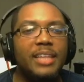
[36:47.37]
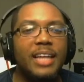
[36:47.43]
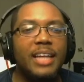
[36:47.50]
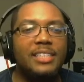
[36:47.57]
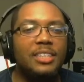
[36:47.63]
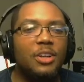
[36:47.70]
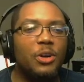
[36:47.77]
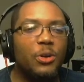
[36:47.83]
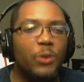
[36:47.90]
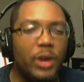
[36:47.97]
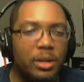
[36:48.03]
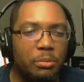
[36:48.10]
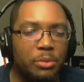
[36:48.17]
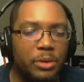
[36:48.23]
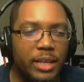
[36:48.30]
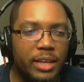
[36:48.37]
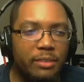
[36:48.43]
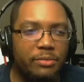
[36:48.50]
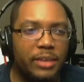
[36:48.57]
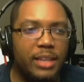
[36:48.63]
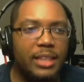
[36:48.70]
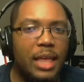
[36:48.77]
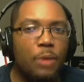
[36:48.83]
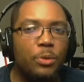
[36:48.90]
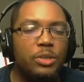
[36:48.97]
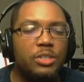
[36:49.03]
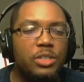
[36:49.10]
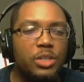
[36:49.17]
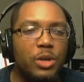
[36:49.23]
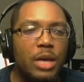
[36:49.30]
incredible if that they were
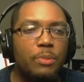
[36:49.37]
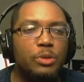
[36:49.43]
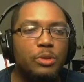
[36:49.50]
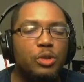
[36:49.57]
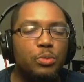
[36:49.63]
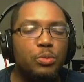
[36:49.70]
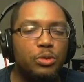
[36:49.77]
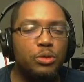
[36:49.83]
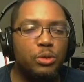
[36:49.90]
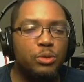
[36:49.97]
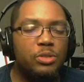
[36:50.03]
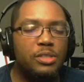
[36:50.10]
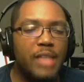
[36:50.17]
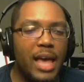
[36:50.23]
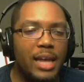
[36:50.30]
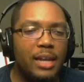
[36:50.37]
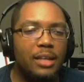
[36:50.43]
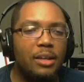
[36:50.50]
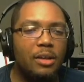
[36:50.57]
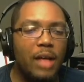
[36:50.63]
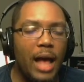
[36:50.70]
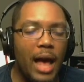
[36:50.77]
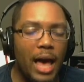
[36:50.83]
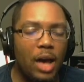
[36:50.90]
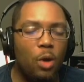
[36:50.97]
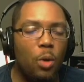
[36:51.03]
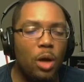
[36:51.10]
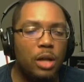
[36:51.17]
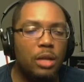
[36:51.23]
still able to produce that high quality of a